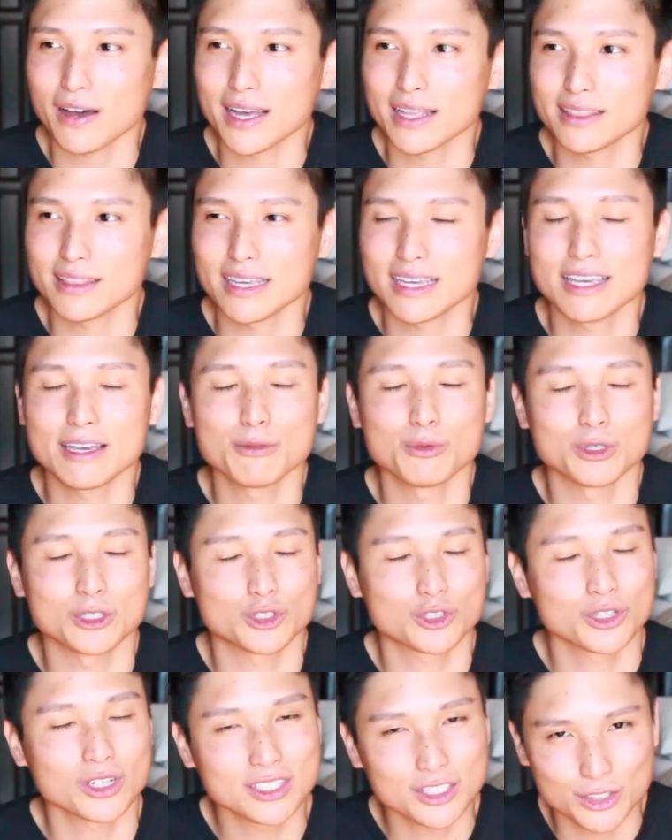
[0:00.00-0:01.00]
I think he will
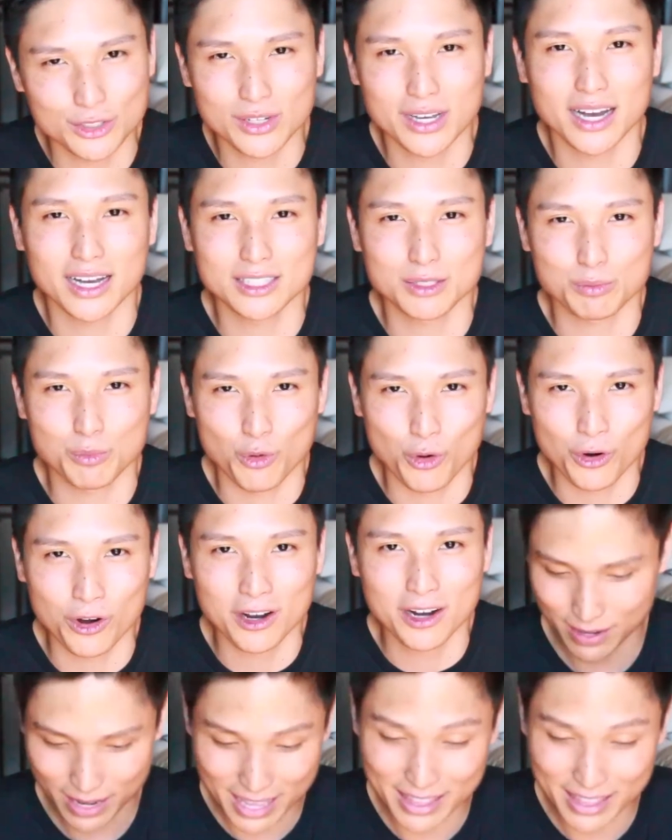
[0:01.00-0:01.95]
trust you guys more,